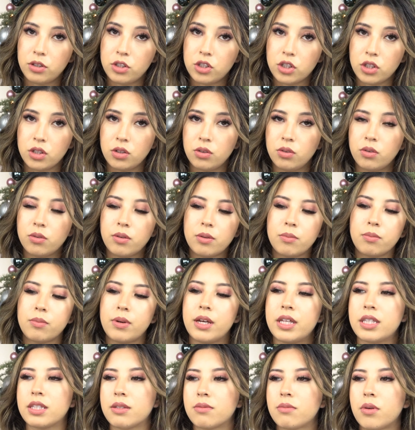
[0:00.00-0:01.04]
do.
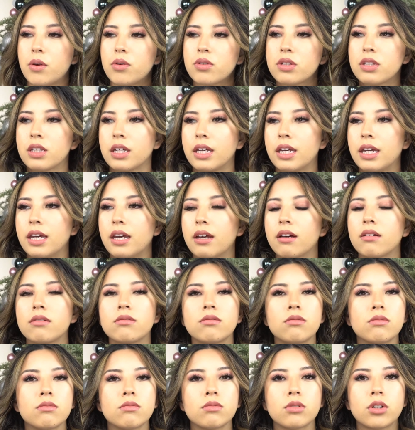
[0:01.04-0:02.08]
It's mostly
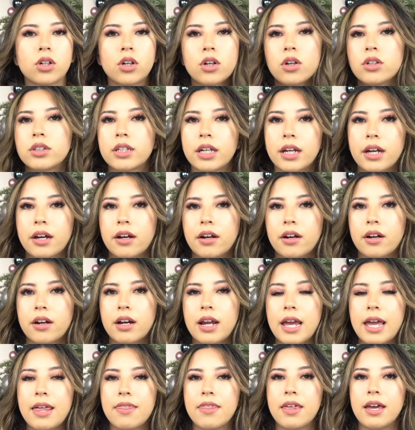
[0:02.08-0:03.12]
curled
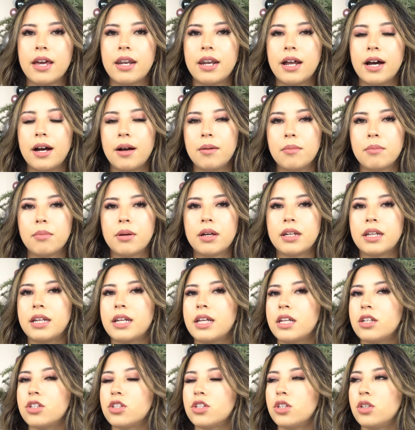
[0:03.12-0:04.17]
hair and then putting
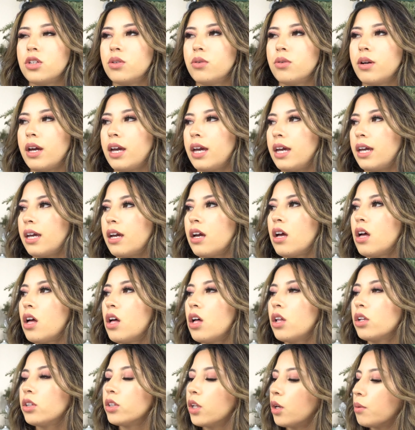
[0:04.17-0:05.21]
it into a
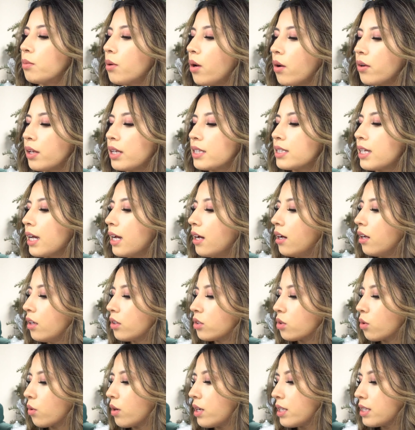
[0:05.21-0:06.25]
low
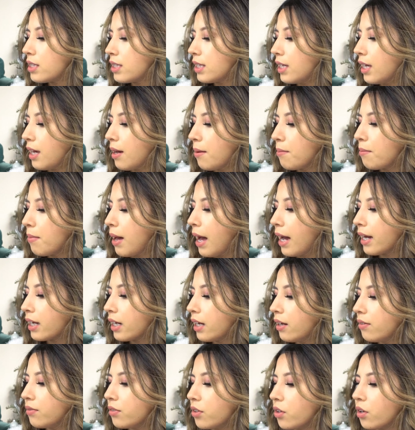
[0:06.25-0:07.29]
ponytail towards the back
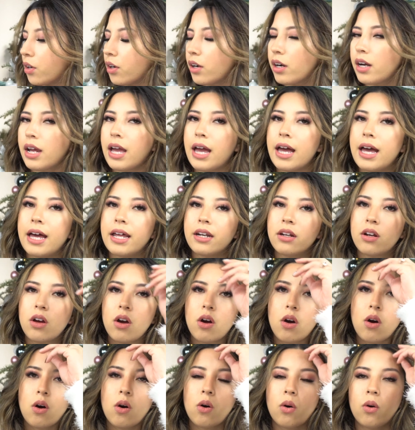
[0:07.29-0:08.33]
of your head,
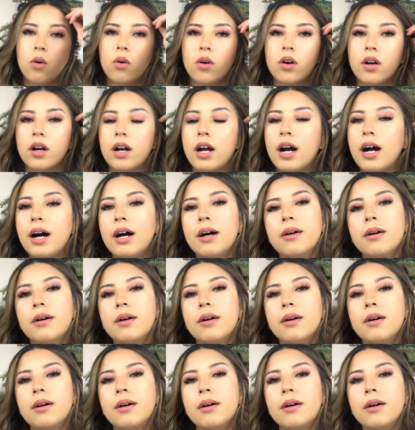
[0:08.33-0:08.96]
or